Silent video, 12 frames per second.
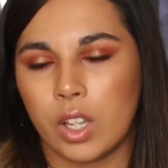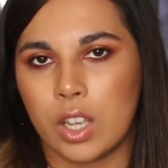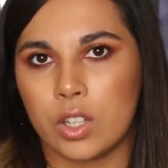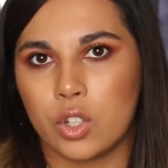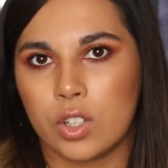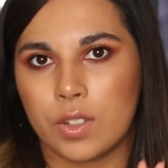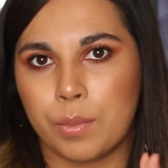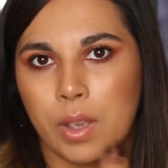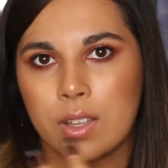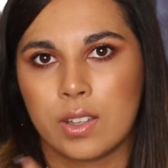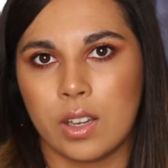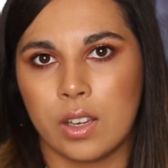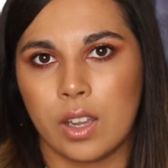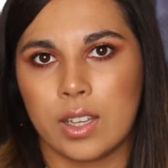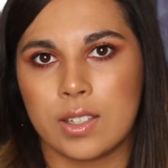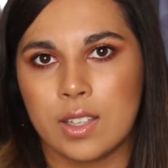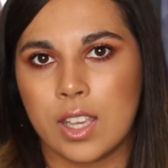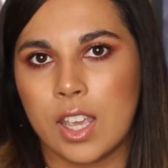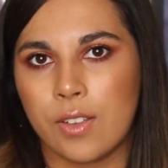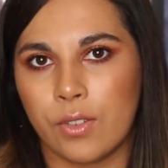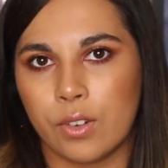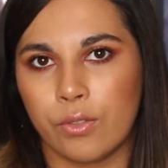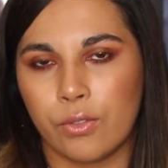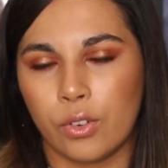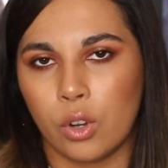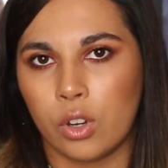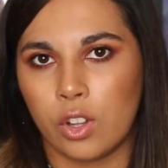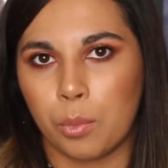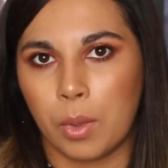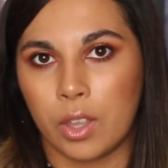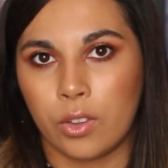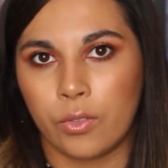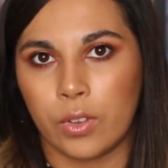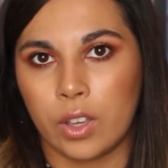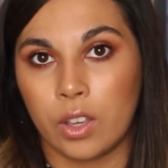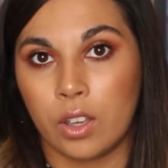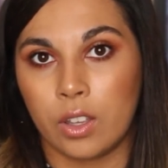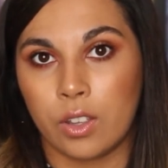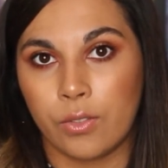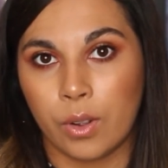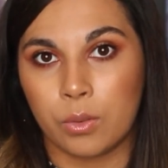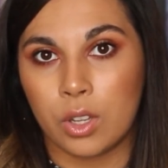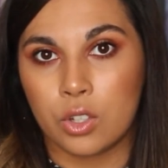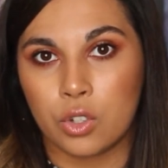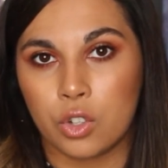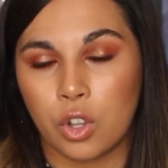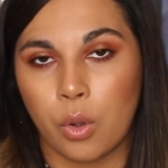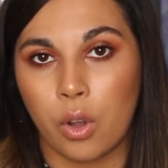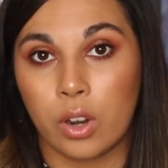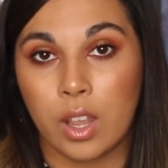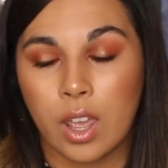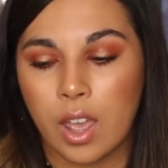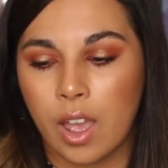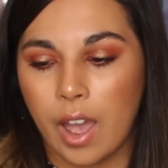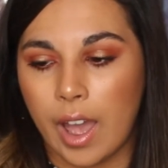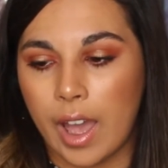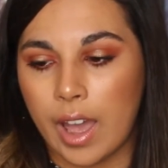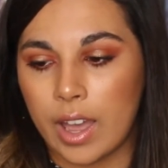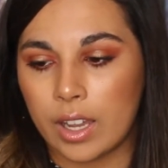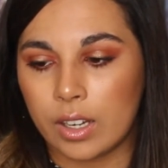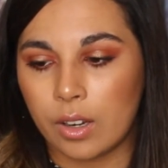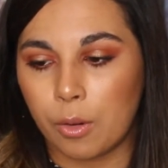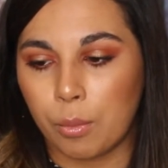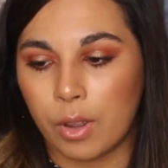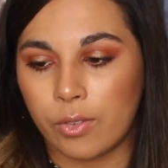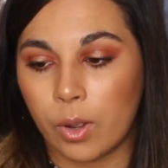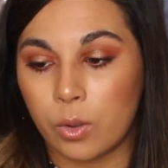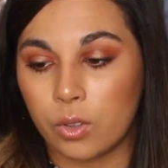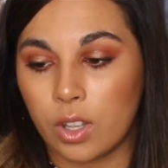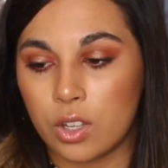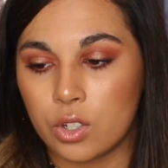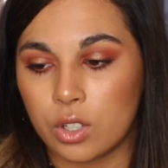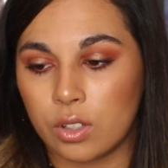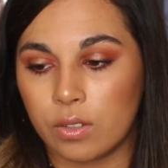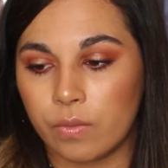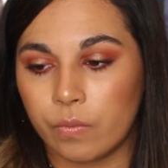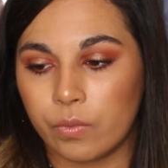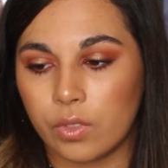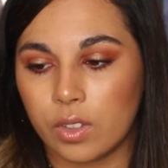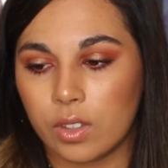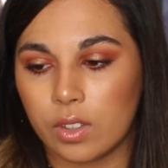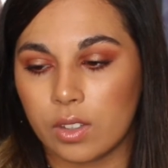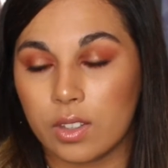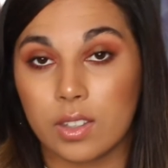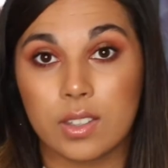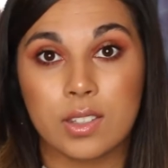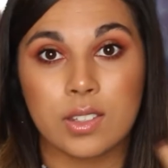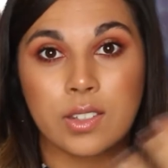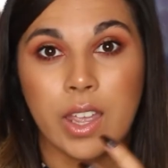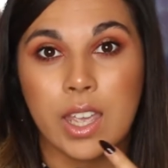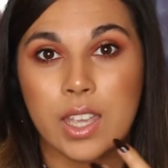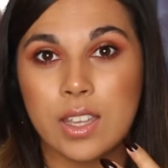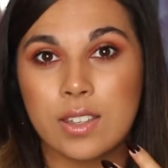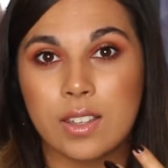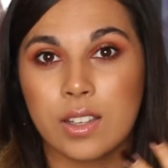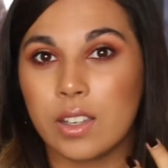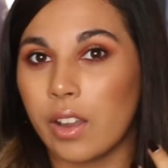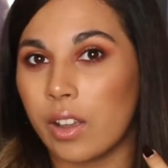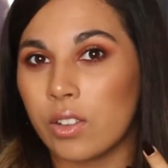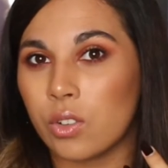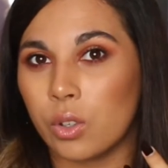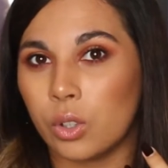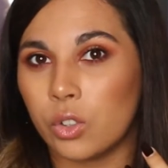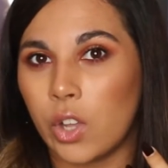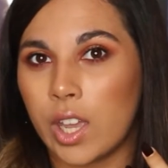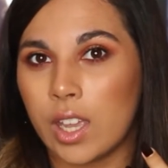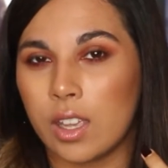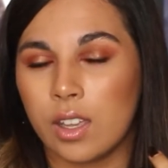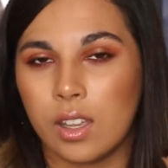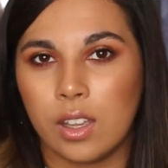It just makes a nice even flawless base for your foundation to go on, and my foundation stays nice all day.